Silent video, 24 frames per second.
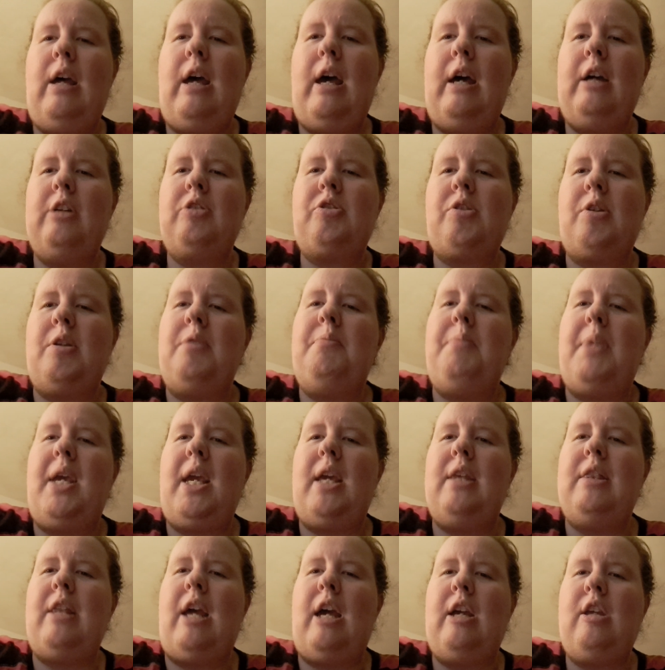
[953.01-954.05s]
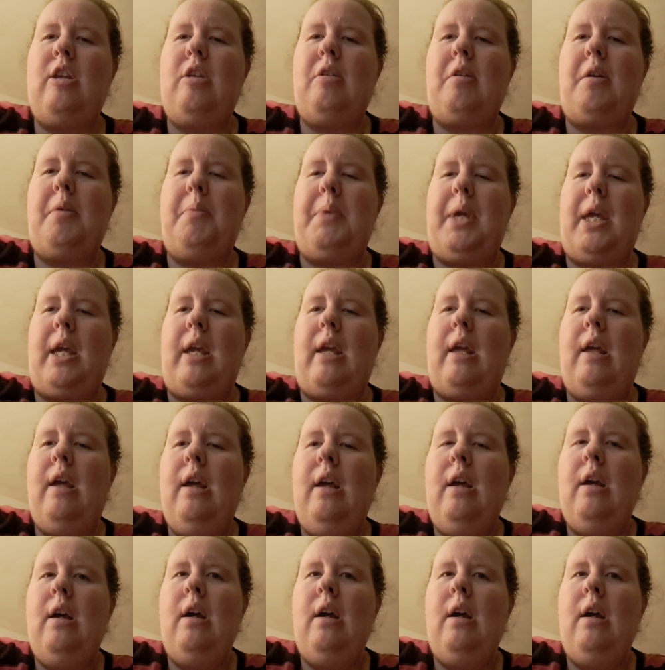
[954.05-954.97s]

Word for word: actually mean that you could be